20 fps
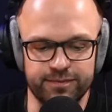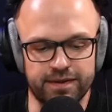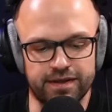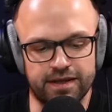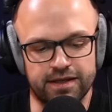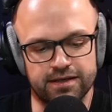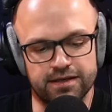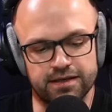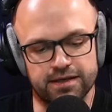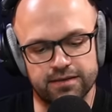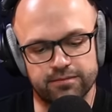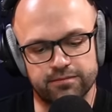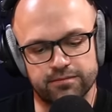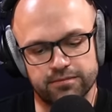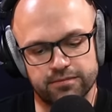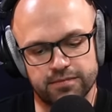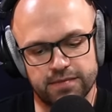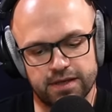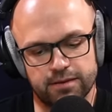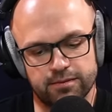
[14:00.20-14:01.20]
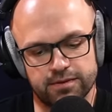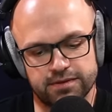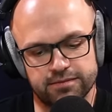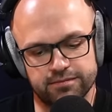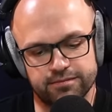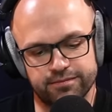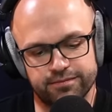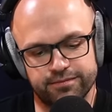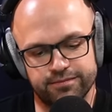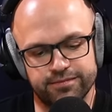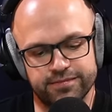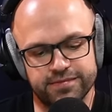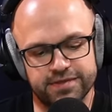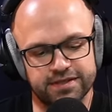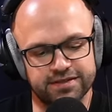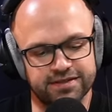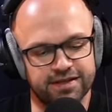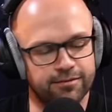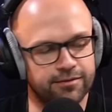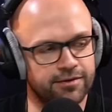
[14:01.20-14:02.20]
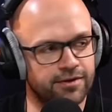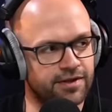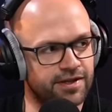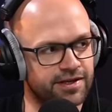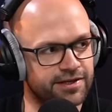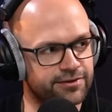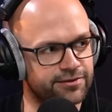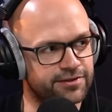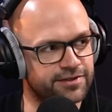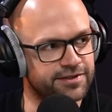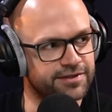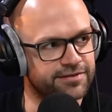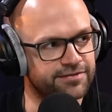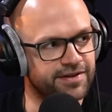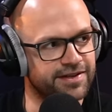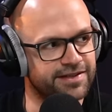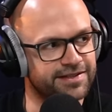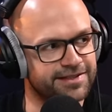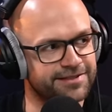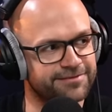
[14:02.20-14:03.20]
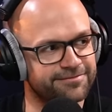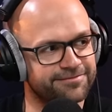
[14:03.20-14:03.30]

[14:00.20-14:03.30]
But then, turns out we're not that good at defending.